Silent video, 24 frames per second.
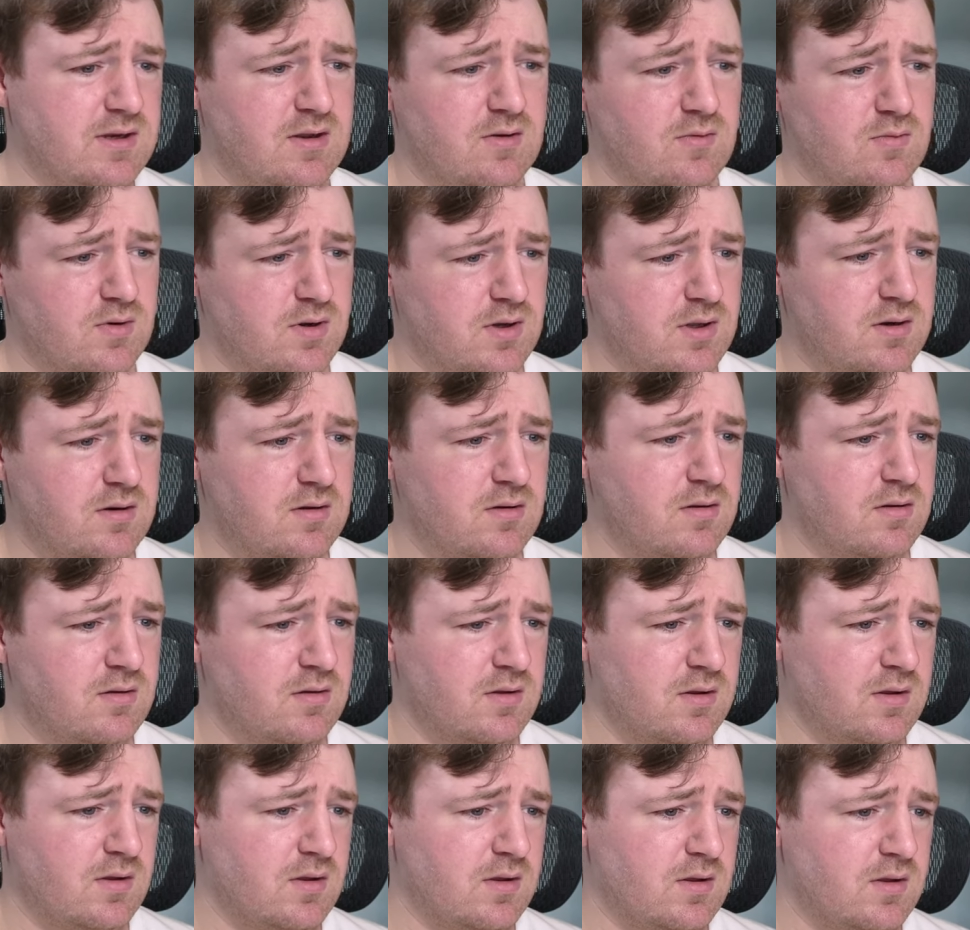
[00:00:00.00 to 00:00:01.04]
He won.
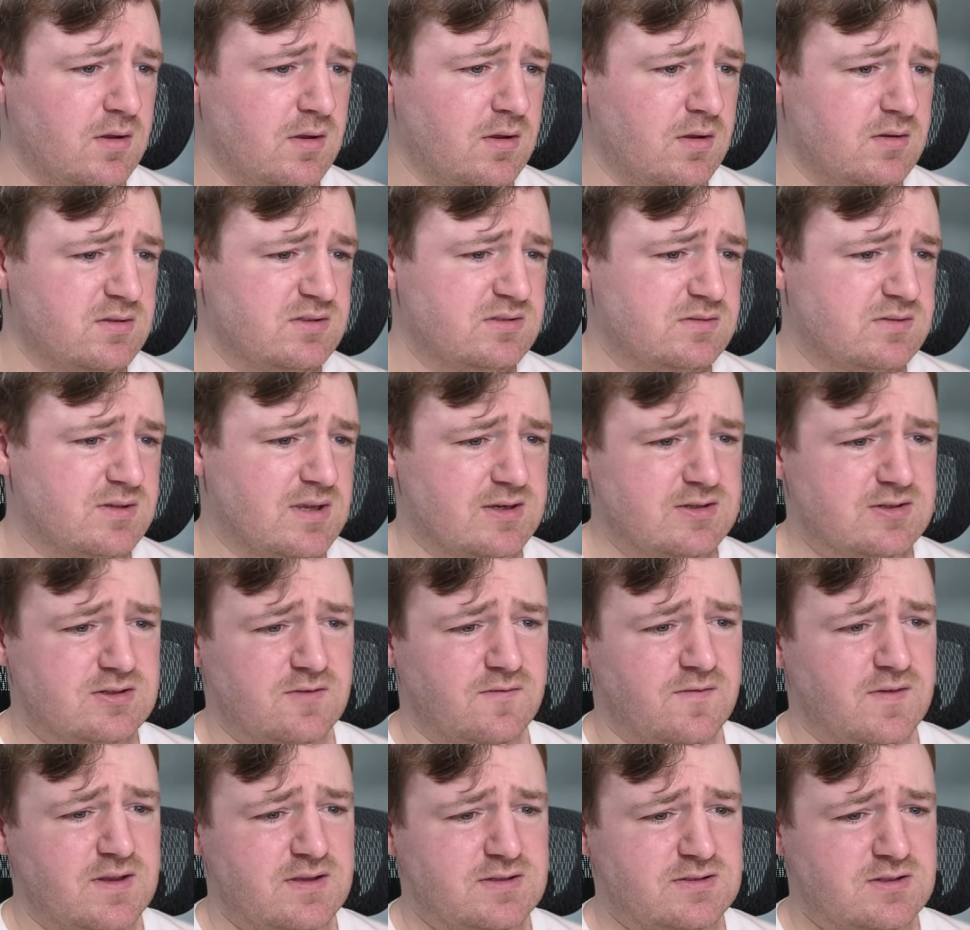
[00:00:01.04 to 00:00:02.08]

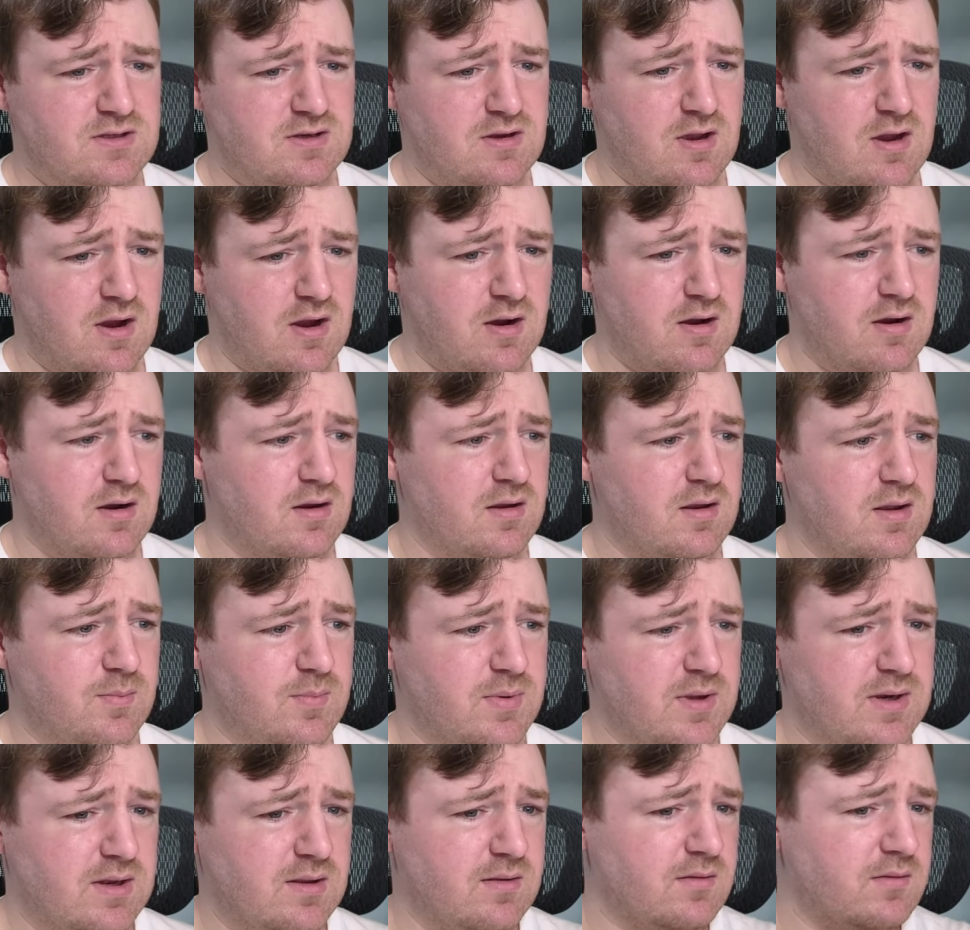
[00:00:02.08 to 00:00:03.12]
Scheduled to face Yar,
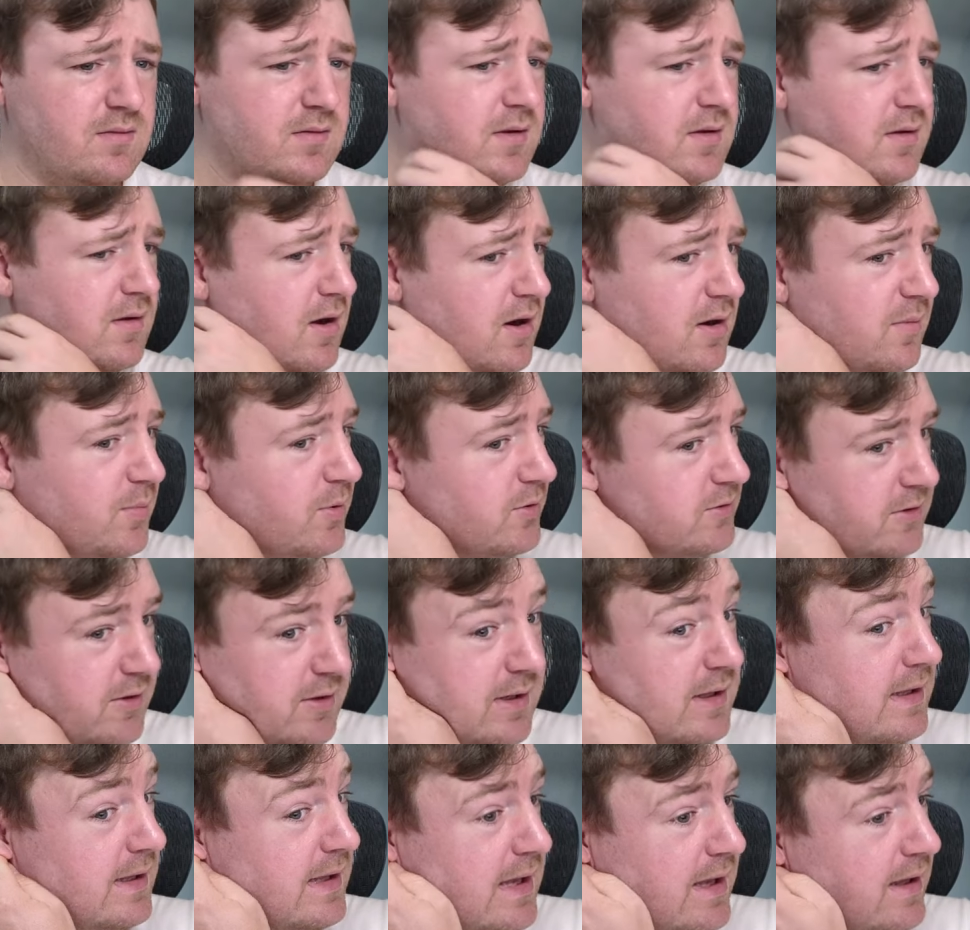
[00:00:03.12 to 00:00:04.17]
but Yar pulled out
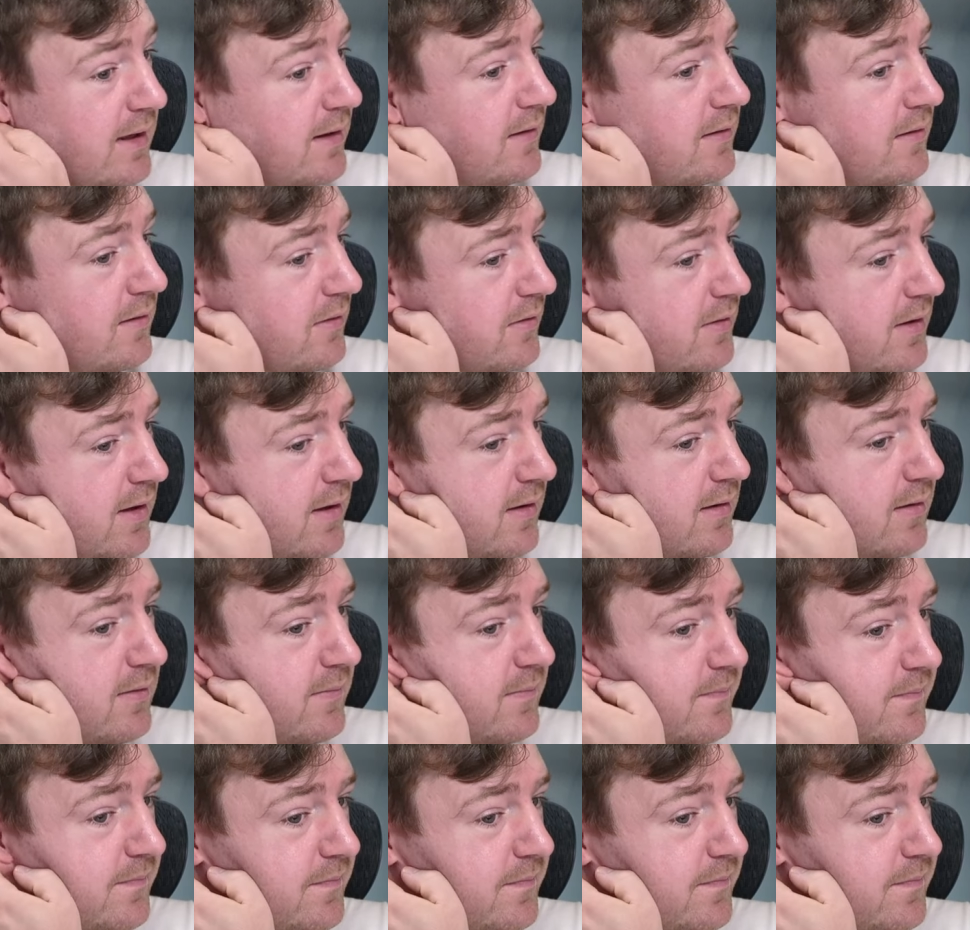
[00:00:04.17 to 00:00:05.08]
again. Okay.